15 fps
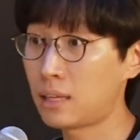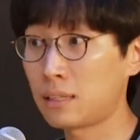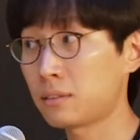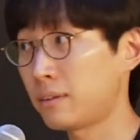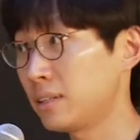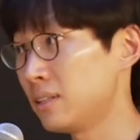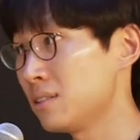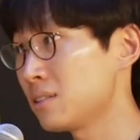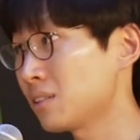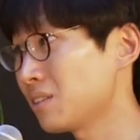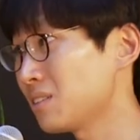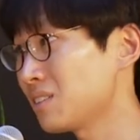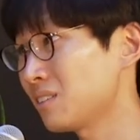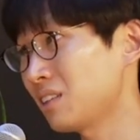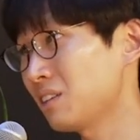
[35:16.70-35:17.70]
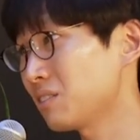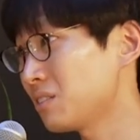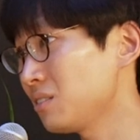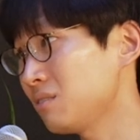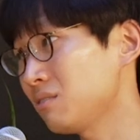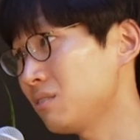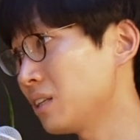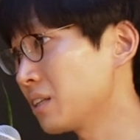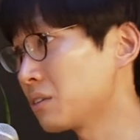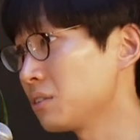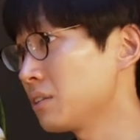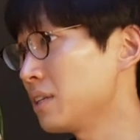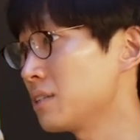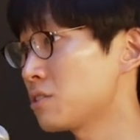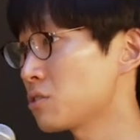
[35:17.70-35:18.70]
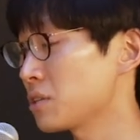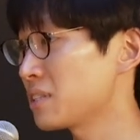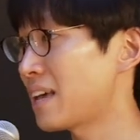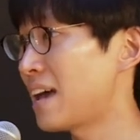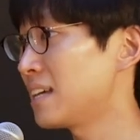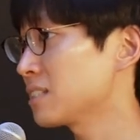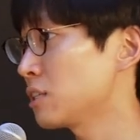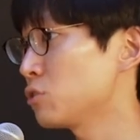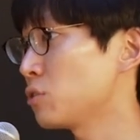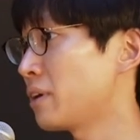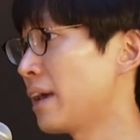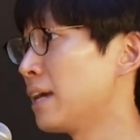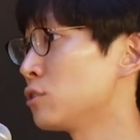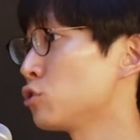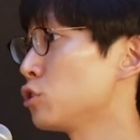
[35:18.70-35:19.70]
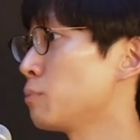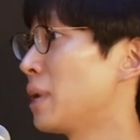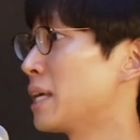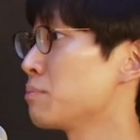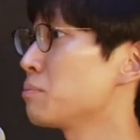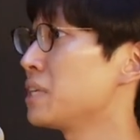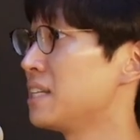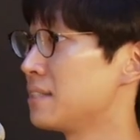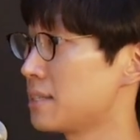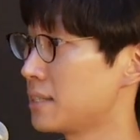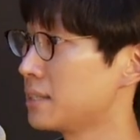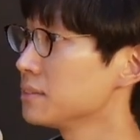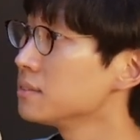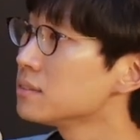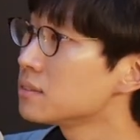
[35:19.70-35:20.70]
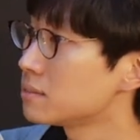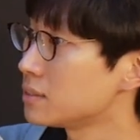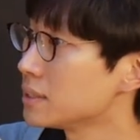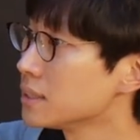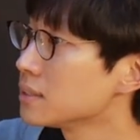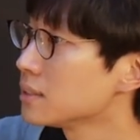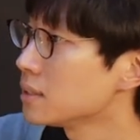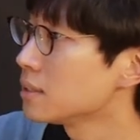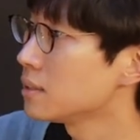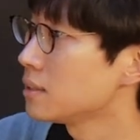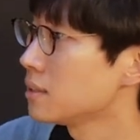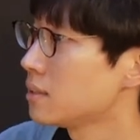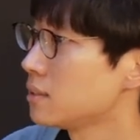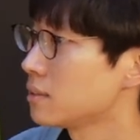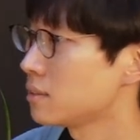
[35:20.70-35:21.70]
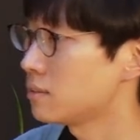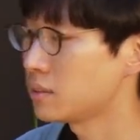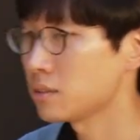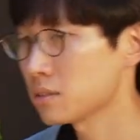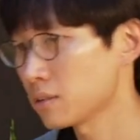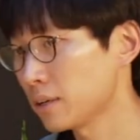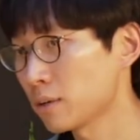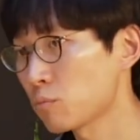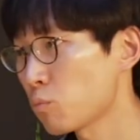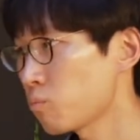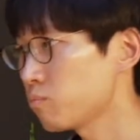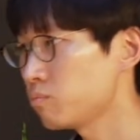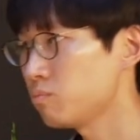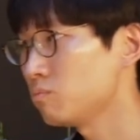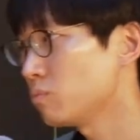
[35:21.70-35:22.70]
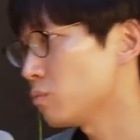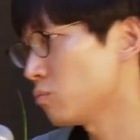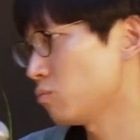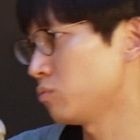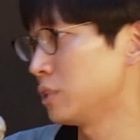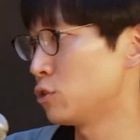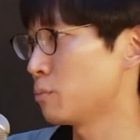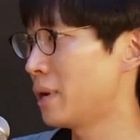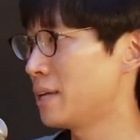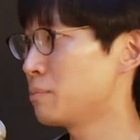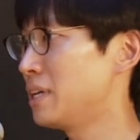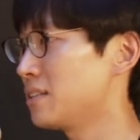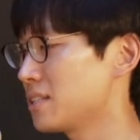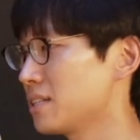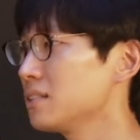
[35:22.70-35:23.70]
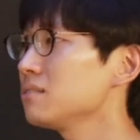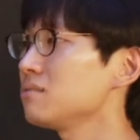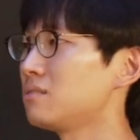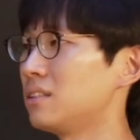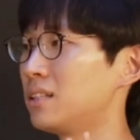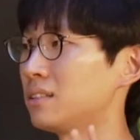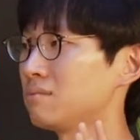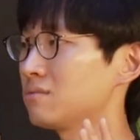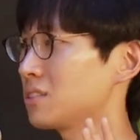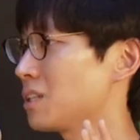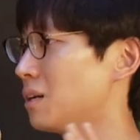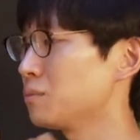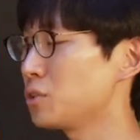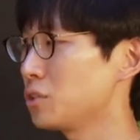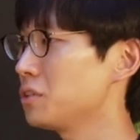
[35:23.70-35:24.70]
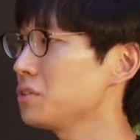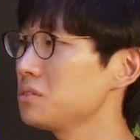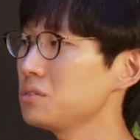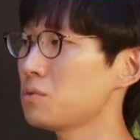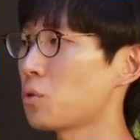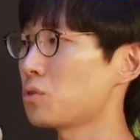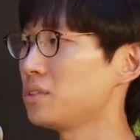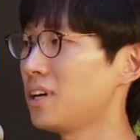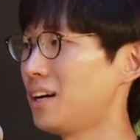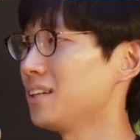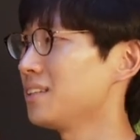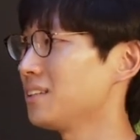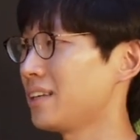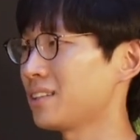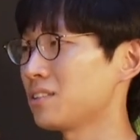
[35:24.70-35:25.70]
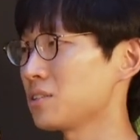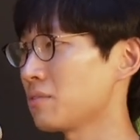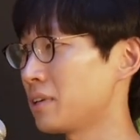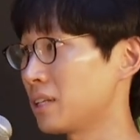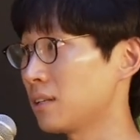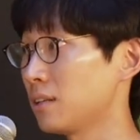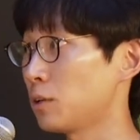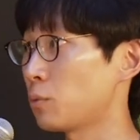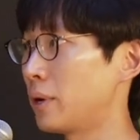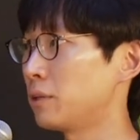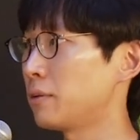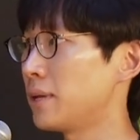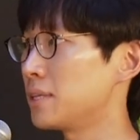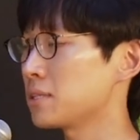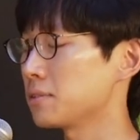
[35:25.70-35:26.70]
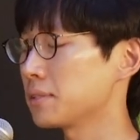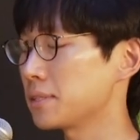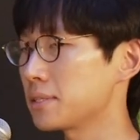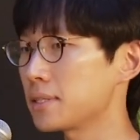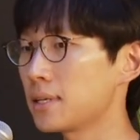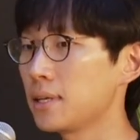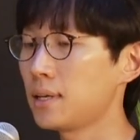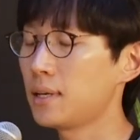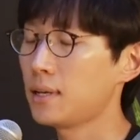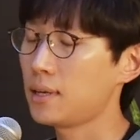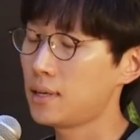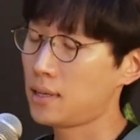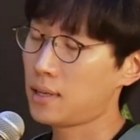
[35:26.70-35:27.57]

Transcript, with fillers: Another instance here literally is just asking your agent to buy pizza, right? There's like, did you buy pizza? Did it come to you or not? Like there's a very clear way to answer this.